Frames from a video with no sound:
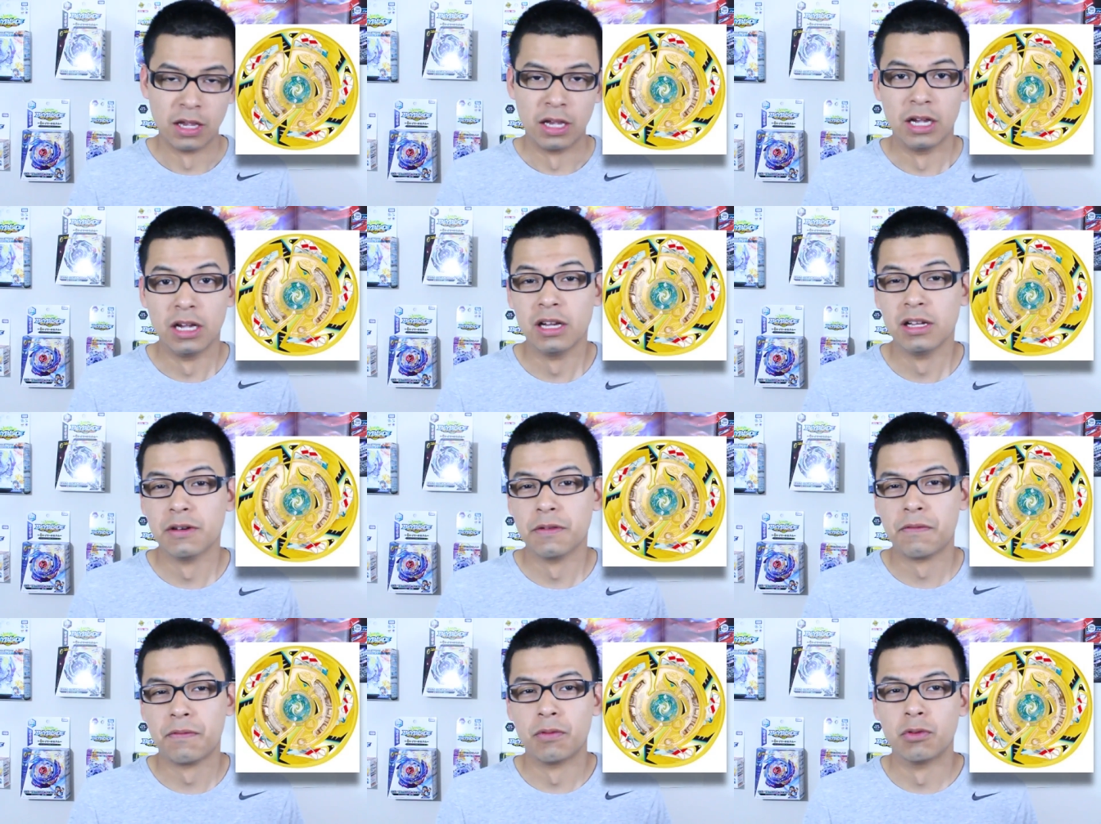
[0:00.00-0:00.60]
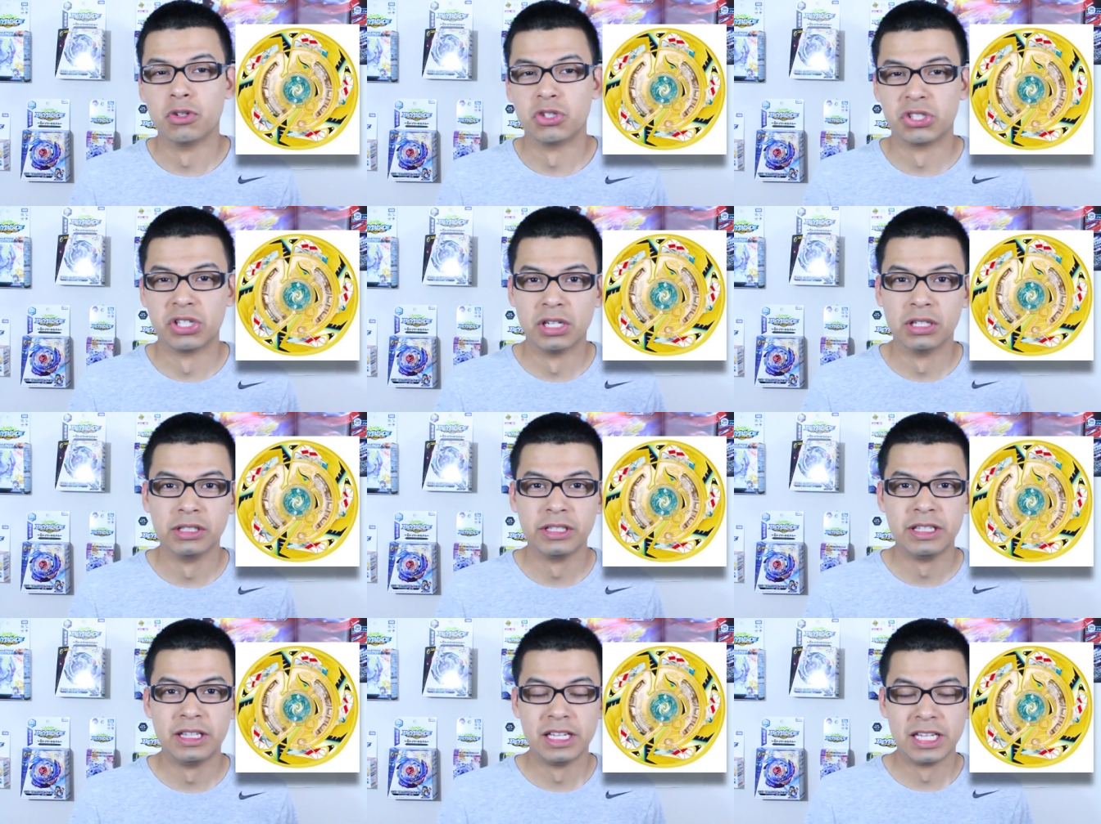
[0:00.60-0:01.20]
And
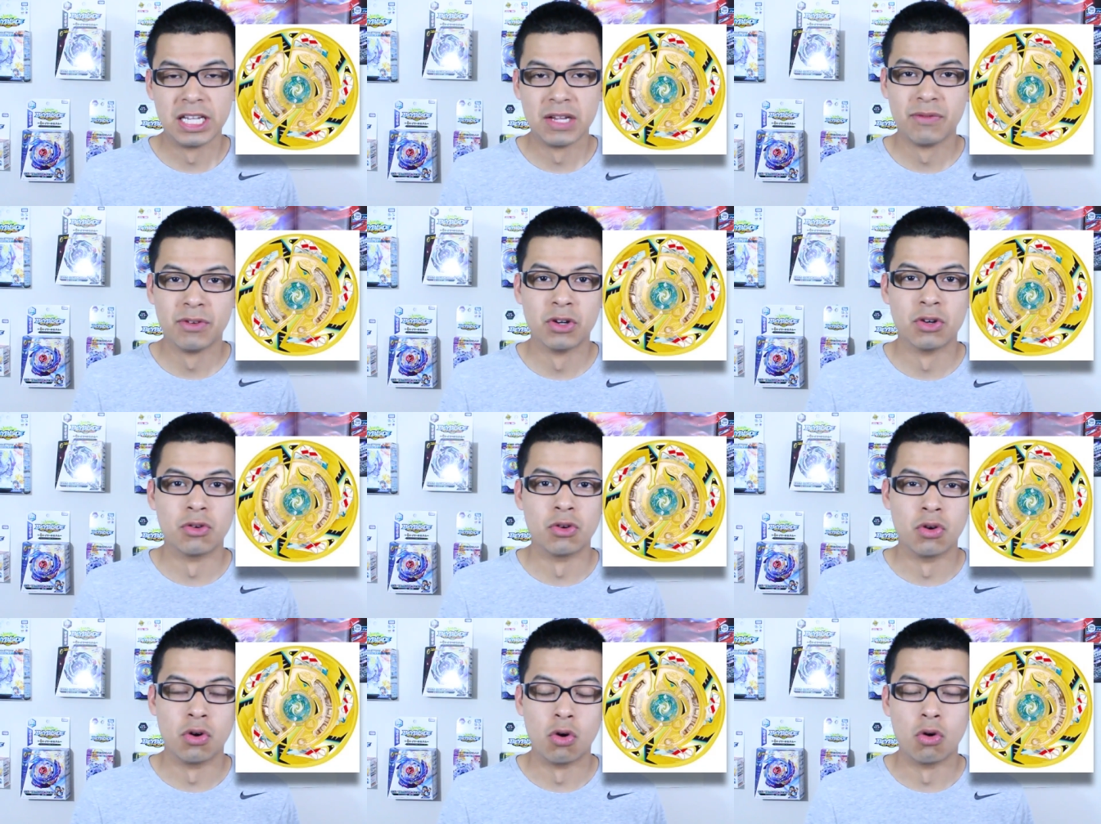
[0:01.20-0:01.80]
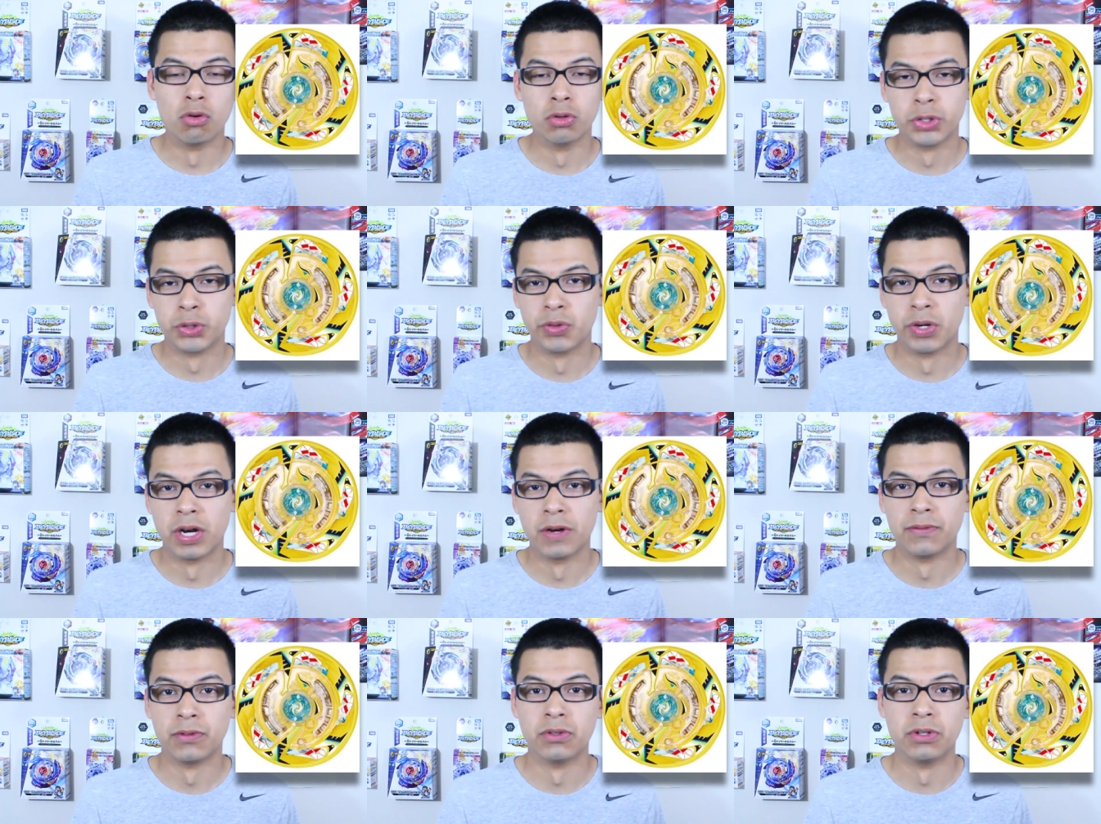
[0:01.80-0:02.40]
unfortunately, they gave it an old
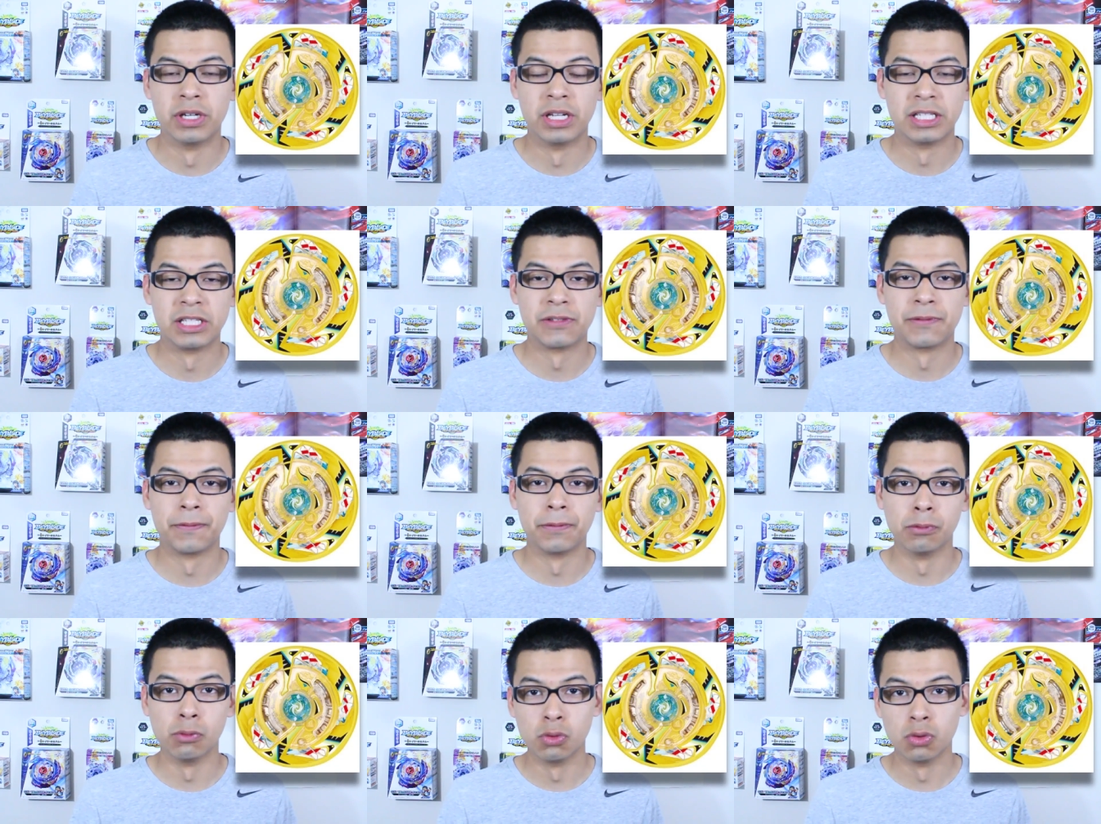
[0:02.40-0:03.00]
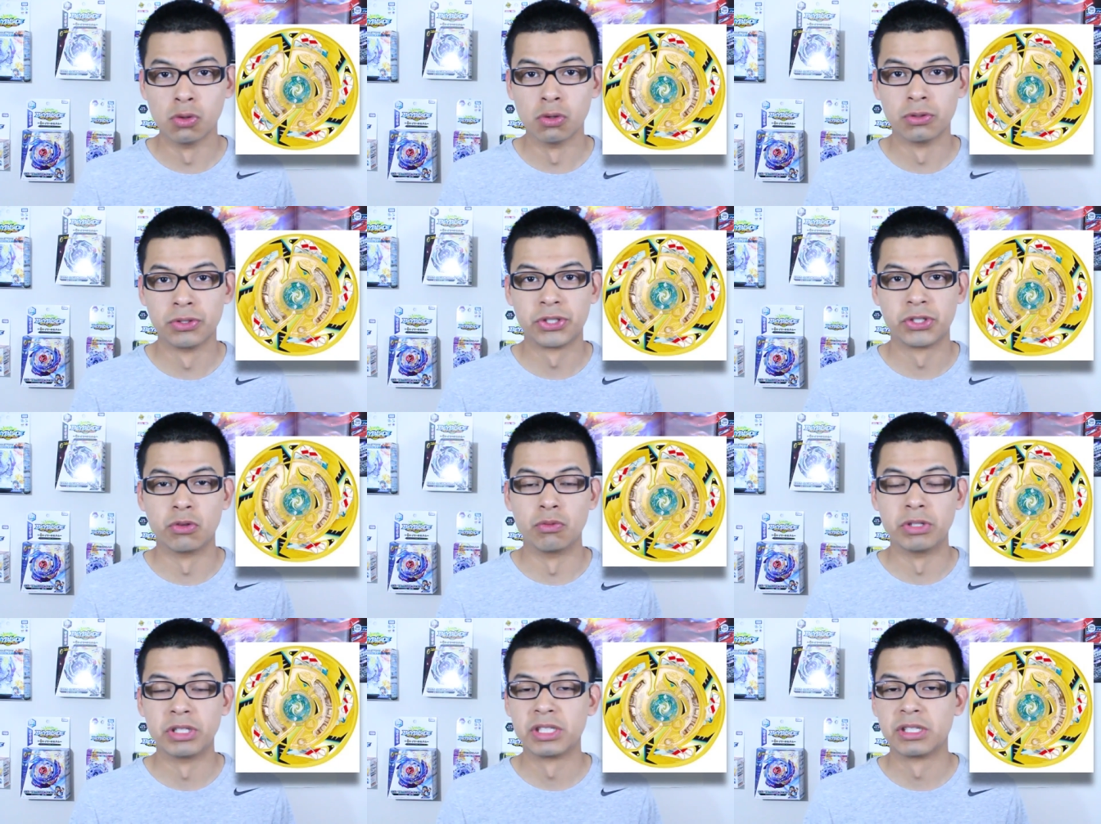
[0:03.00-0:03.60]
driver, and that's Flugel,
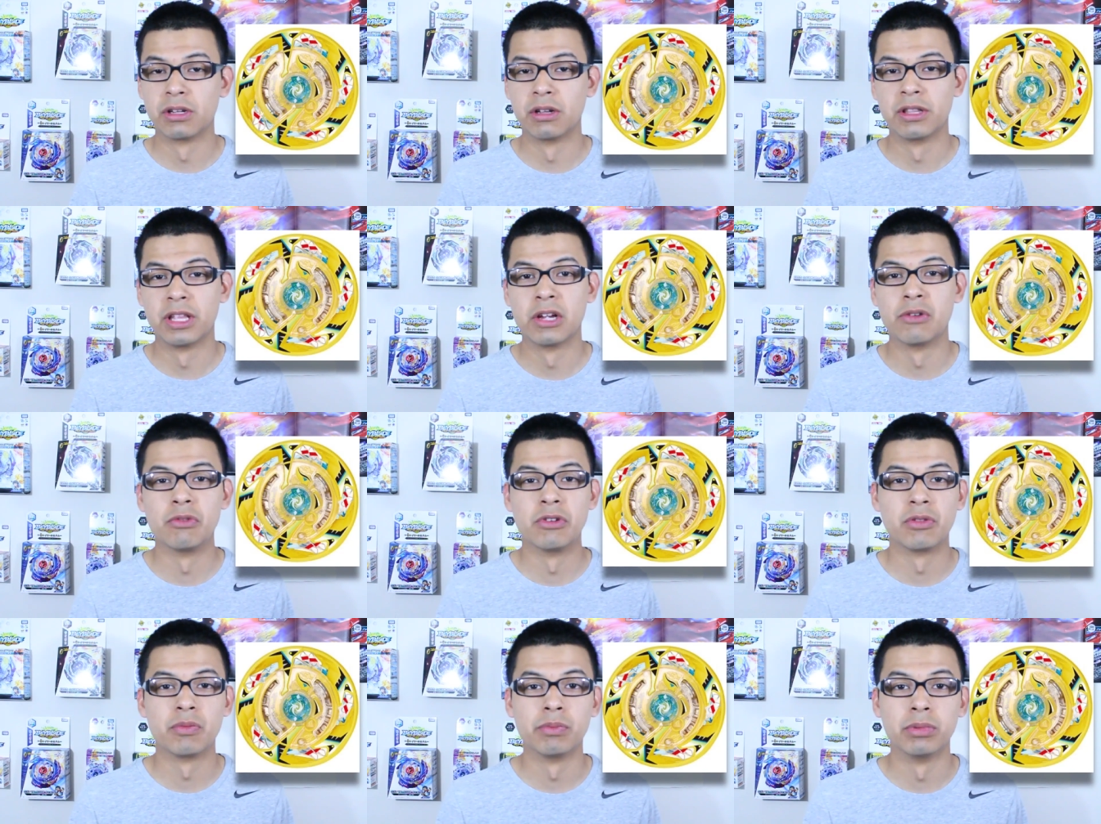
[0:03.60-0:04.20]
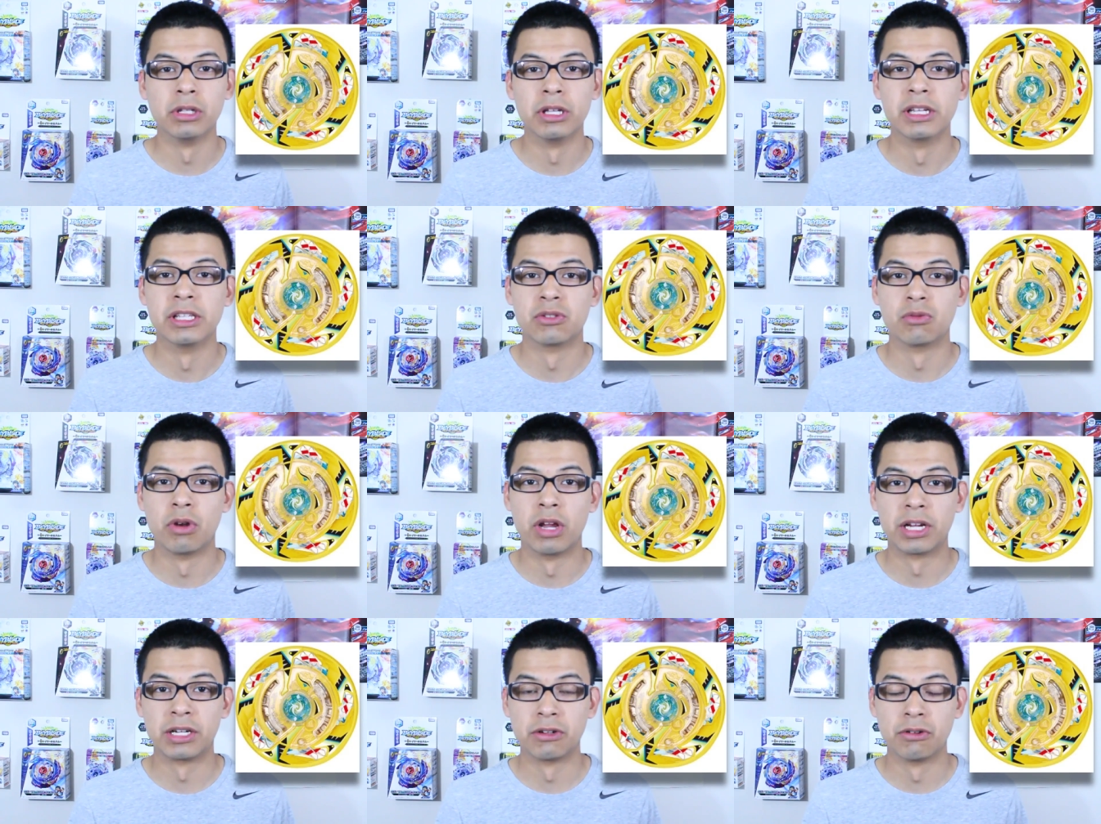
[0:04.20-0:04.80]
so we saw that with
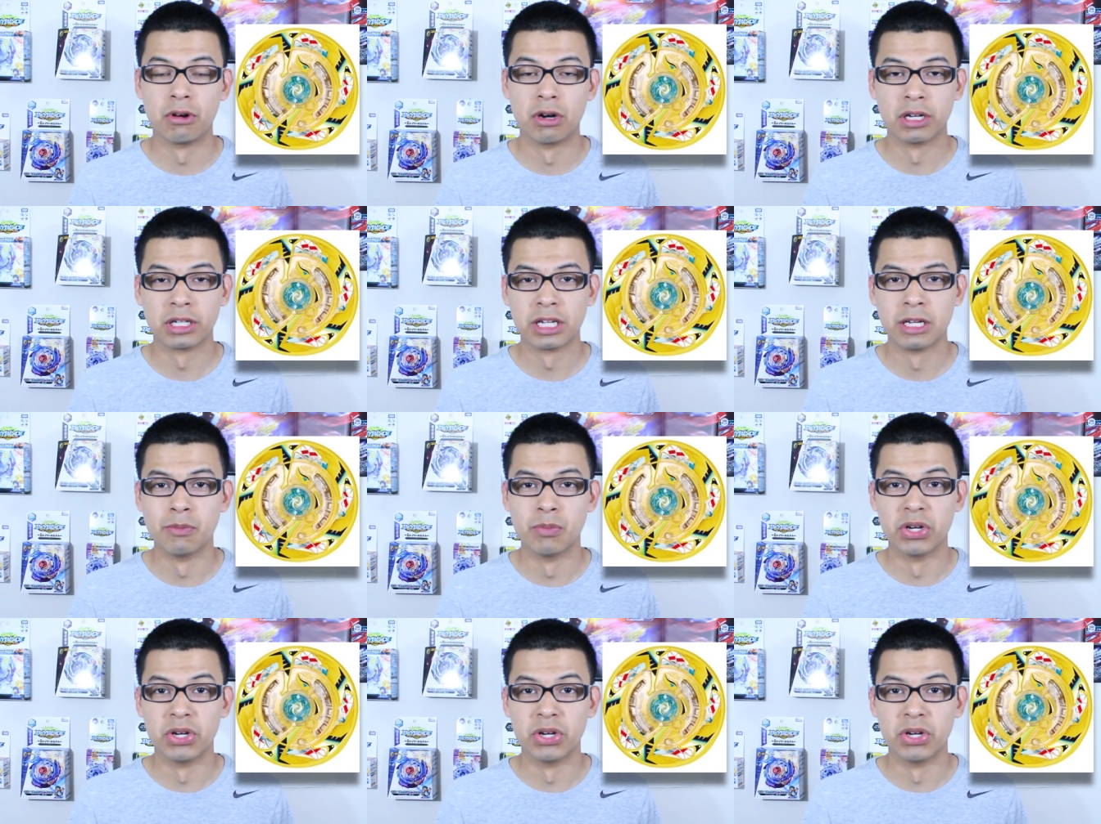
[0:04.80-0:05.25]
Blaze Ragnarok,